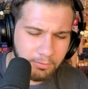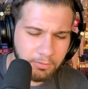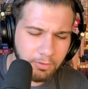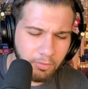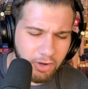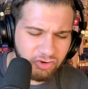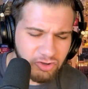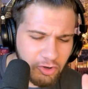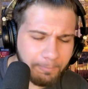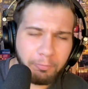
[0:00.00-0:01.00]
Across
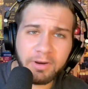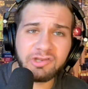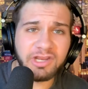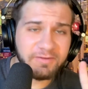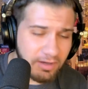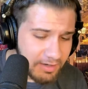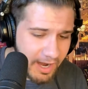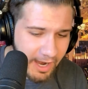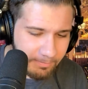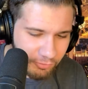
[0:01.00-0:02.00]
two preseason
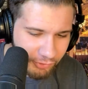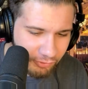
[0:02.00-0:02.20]
games,